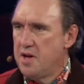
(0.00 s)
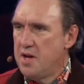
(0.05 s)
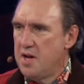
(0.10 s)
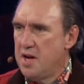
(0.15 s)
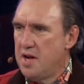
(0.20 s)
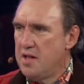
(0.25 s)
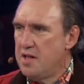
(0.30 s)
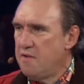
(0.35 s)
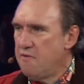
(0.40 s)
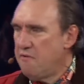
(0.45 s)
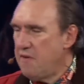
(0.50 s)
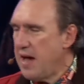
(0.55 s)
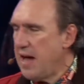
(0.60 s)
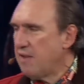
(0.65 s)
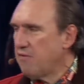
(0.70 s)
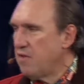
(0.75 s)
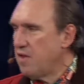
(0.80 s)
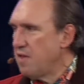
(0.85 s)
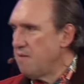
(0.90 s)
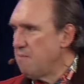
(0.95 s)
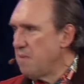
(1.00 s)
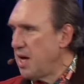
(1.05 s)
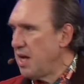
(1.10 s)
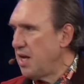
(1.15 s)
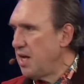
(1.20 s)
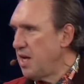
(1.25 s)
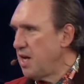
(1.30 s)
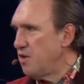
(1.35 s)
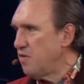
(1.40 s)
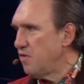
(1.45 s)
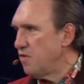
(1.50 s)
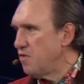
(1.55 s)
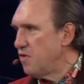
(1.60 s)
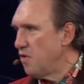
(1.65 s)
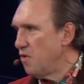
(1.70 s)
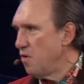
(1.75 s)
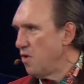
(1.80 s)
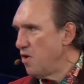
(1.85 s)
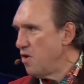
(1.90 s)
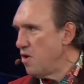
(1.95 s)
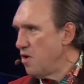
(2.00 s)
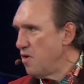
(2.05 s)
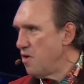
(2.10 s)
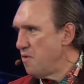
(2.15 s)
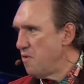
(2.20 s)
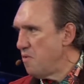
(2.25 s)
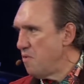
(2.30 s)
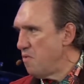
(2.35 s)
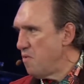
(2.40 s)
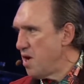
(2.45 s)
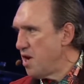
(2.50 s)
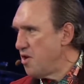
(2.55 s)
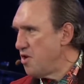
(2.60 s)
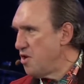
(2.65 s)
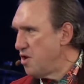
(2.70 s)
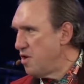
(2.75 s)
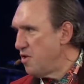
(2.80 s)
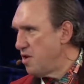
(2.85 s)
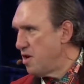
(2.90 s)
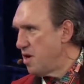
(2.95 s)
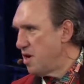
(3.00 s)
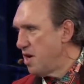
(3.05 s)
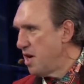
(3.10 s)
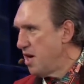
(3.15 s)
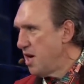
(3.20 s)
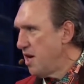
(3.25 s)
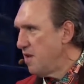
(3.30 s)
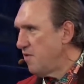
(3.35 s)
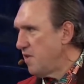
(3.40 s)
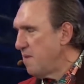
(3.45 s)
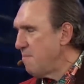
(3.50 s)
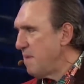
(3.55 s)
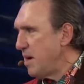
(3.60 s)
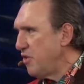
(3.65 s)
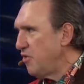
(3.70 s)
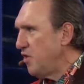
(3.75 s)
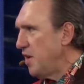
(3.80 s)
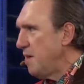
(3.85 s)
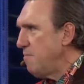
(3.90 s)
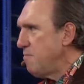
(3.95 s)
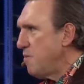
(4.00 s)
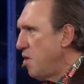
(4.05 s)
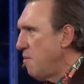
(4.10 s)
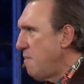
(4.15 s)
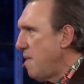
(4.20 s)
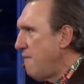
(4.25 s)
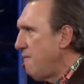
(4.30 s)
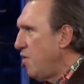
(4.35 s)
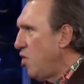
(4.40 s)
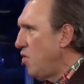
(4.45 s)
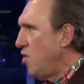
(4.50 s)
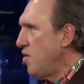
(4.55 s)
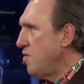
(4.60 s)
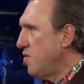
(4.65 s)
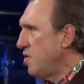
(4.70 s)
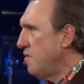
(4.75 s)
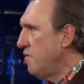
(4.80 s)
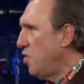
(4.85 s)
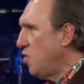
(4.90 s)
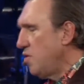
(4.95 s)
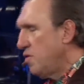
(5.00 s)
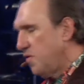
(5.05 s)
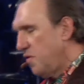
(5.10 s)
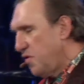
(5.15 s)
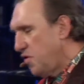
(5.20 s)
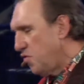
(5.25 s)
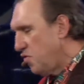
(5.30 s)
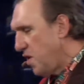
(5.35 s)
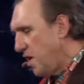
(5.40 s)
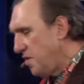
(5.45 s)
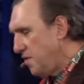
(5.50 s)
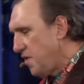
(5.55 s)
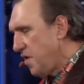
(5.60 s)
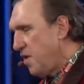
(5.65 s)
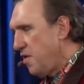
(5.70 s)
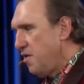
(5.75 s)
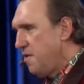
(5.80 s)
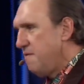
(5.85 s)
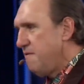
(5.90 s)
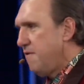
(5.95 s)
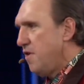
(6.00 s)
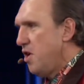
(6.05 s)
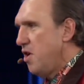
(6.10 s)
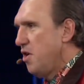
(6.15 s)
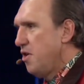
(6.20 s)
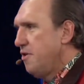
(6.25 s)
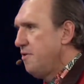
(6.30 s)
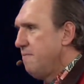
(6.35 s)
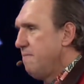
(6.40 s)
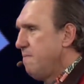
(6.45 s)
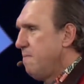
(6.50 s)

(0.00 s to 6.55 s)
And the fact of the matter is, when he said, My sheep know my voice, the voice of a stranger they I not follow.